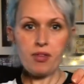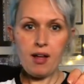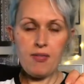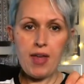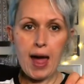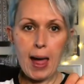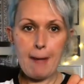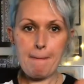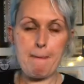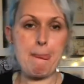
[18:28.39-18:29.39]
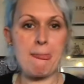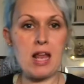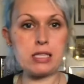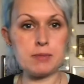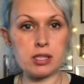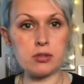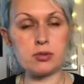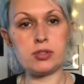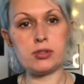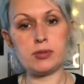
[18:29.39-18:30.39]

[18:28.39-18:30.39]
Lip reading: And there is my coleslaw.